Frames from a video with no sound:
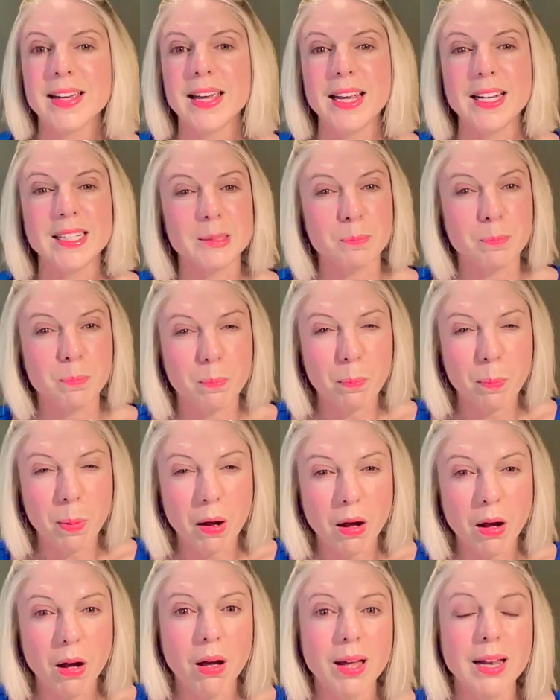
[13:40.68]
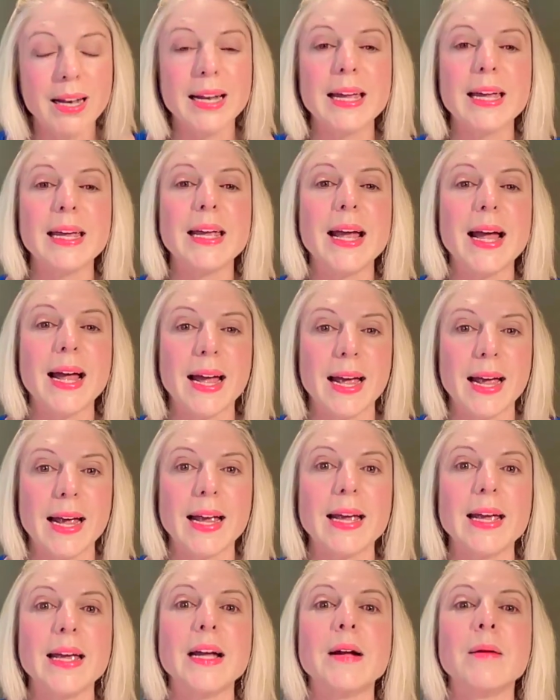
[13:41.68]
It's partly
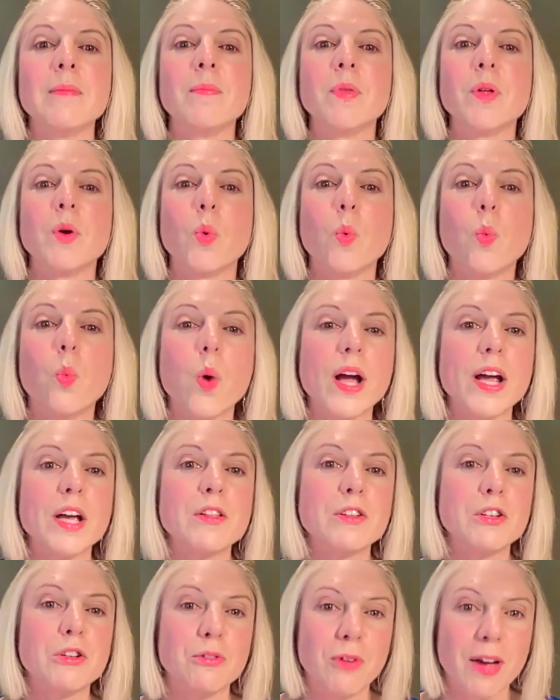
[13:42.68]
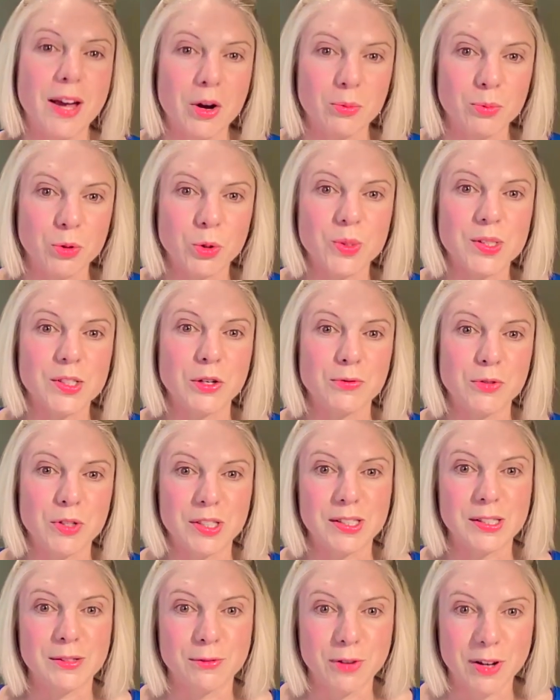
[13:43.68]
a way that you've helped yourself to
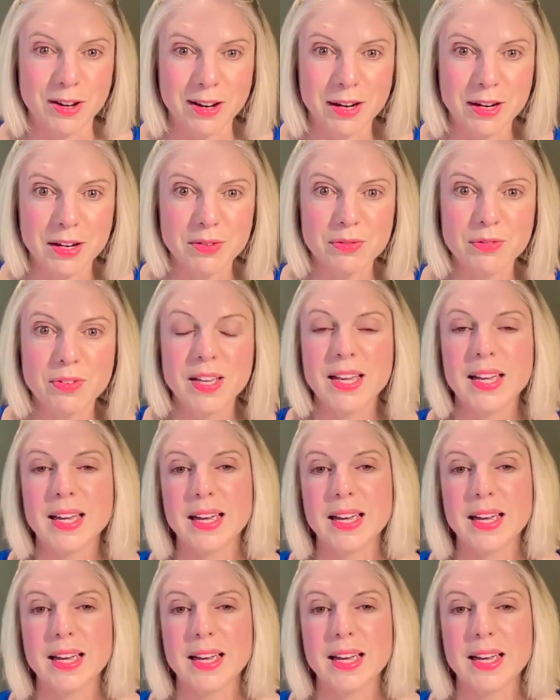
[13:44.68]
survive.